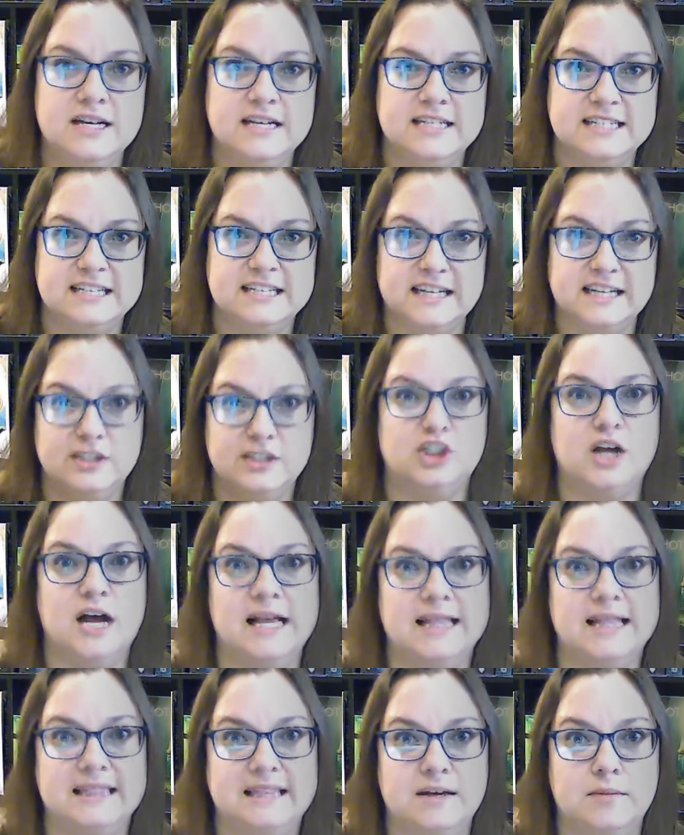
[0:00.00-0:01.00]

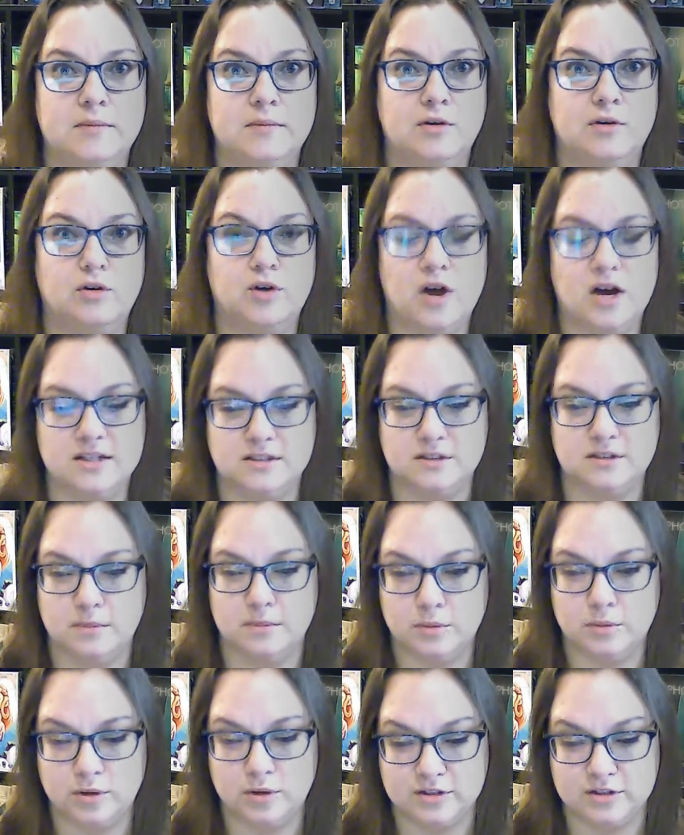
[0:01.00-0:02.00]
slingshot them across the
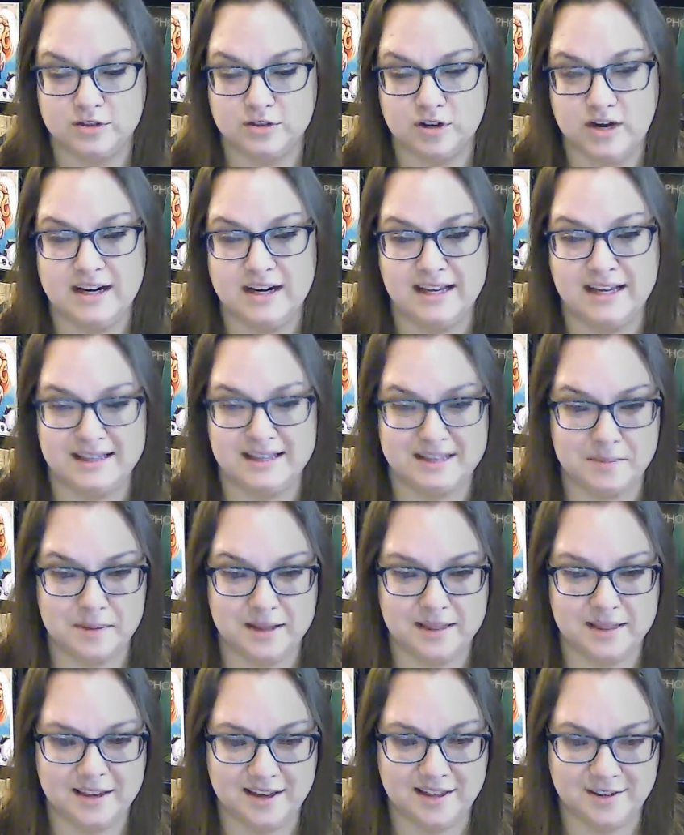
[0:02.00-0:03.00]
board and trying to get them
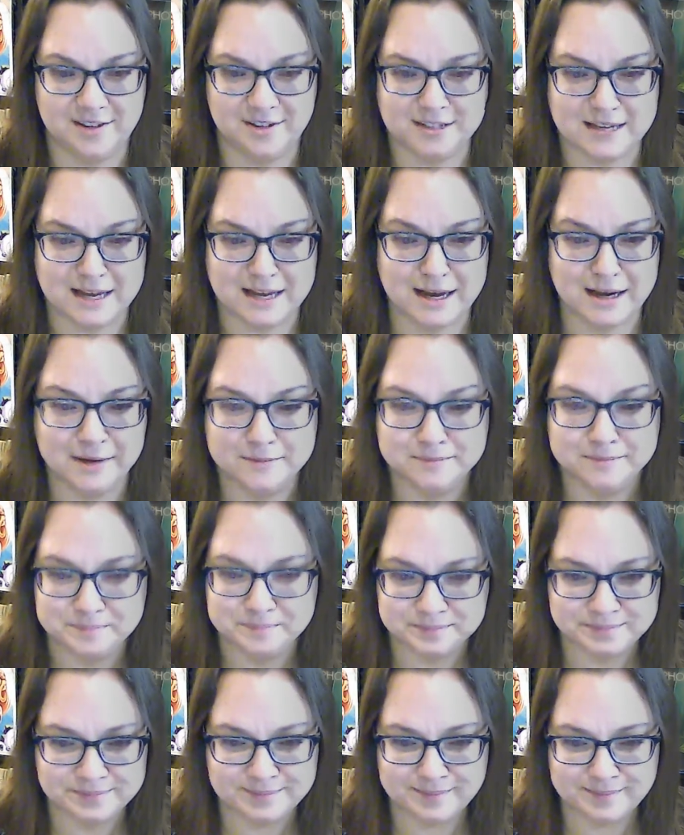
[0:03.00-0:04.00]
on the other side.
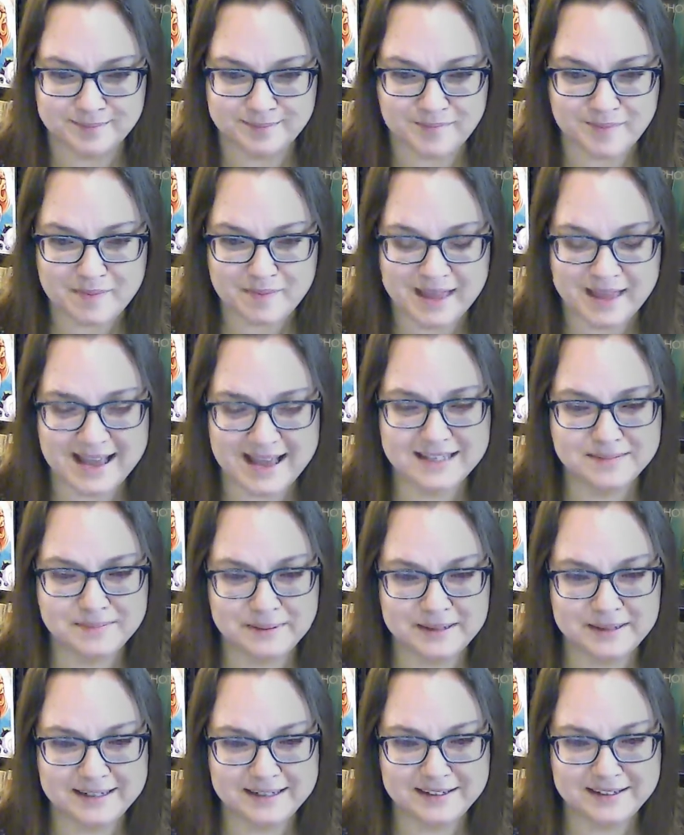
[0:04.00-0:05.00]
It's
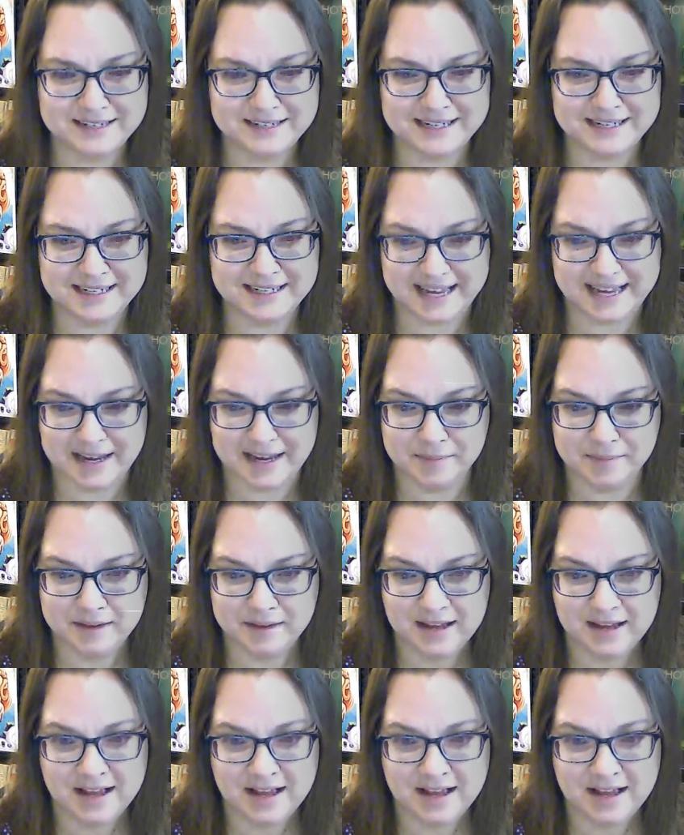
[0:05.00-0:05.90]
been a neat game.